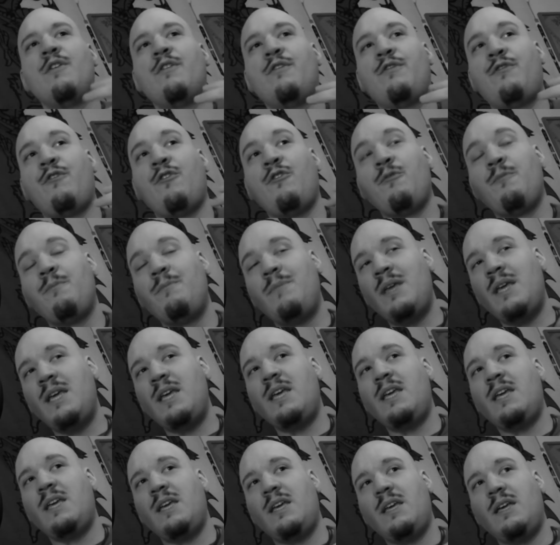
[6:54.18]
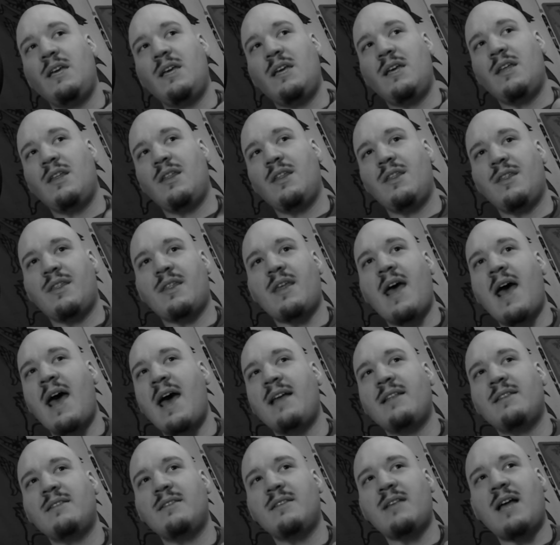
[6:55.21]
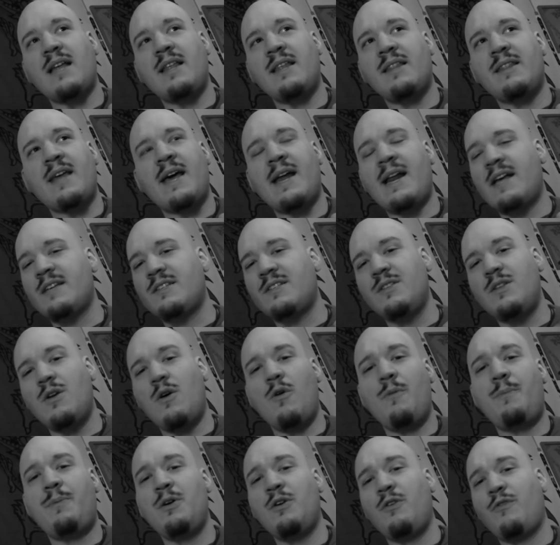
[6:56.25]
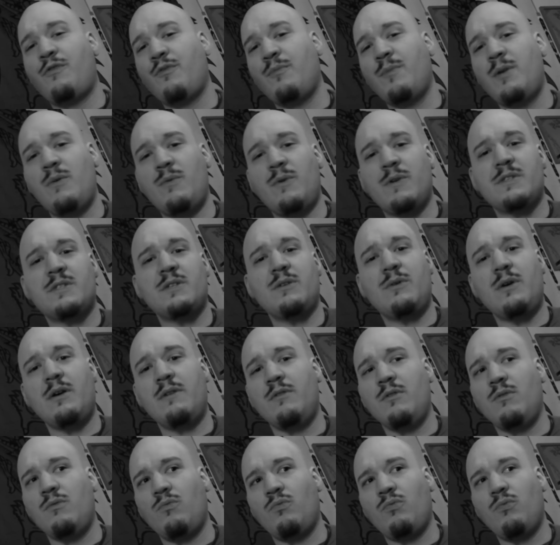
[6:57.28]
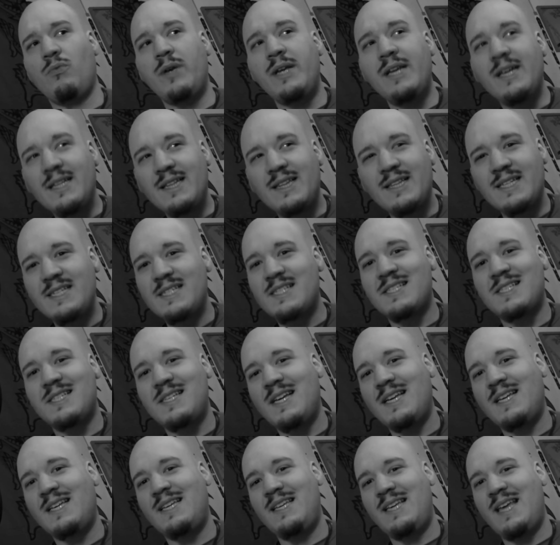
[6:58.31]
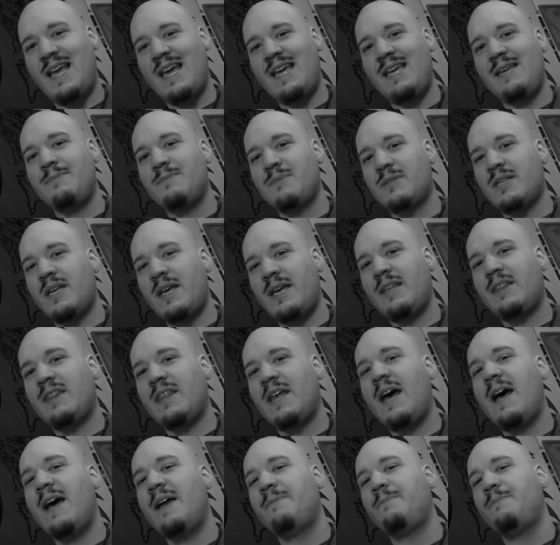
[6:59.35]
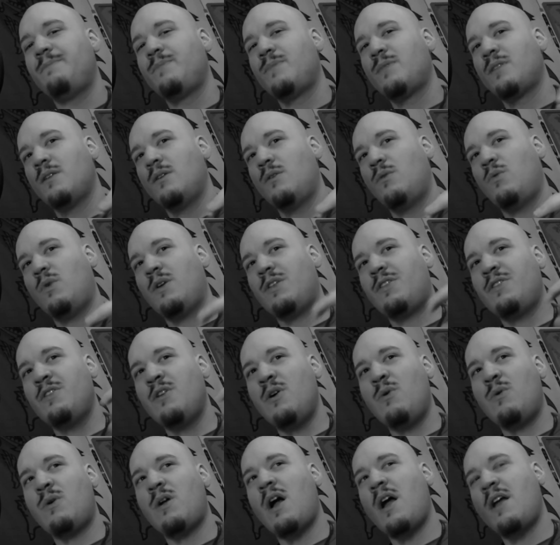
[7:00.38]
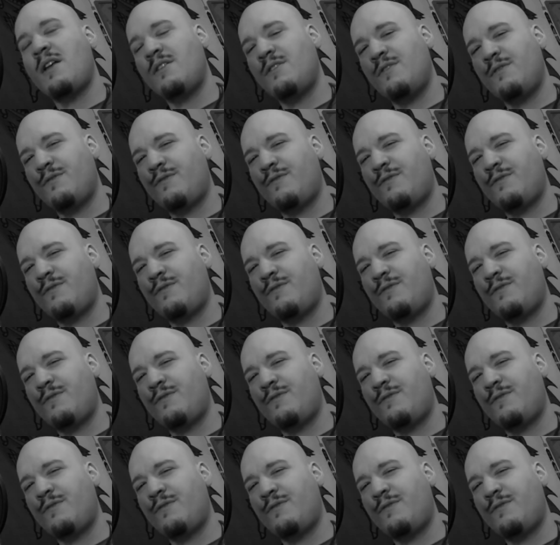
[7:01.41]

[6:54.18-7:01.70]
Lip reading: For me, that has no appeal for me whatsoever. Realistic games like that with no kind